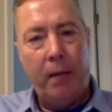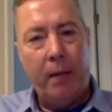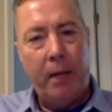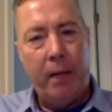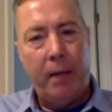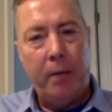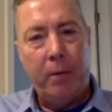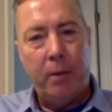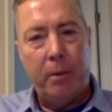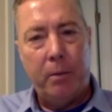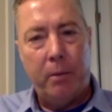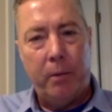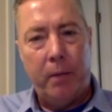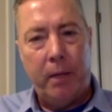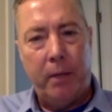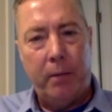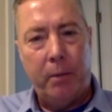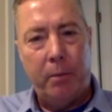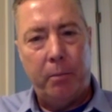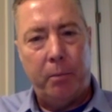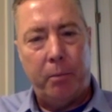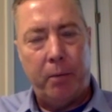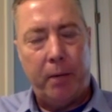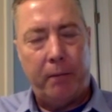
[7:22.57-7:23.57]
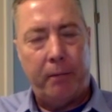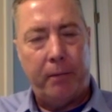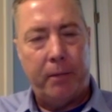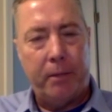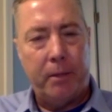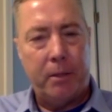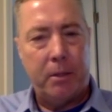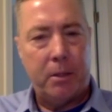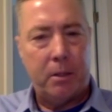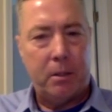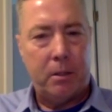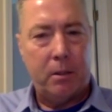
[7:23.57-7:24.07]
and they would they would
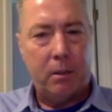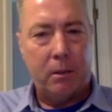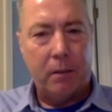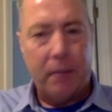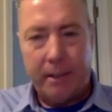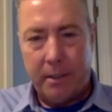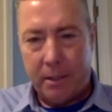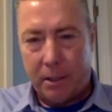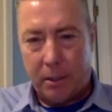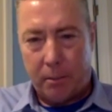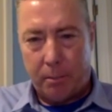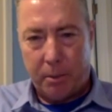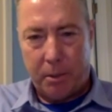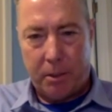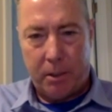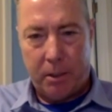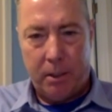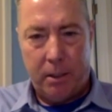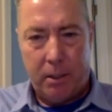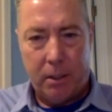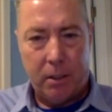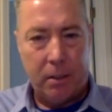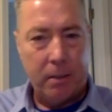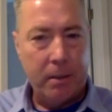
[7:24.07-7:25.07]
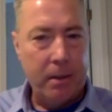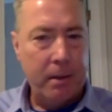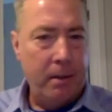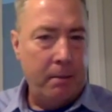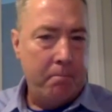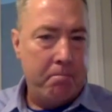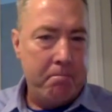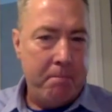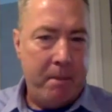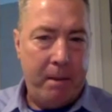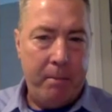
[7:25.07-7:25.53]
preference the LASIK procedure.